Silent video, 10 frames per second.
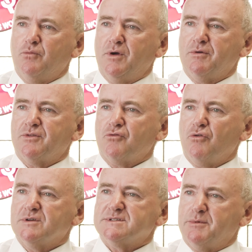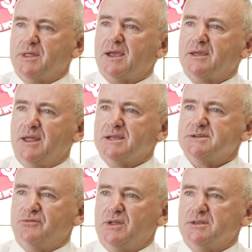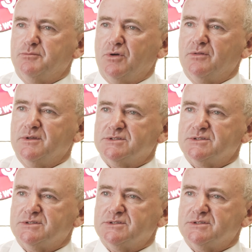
we withdraw some of that connectivity to build the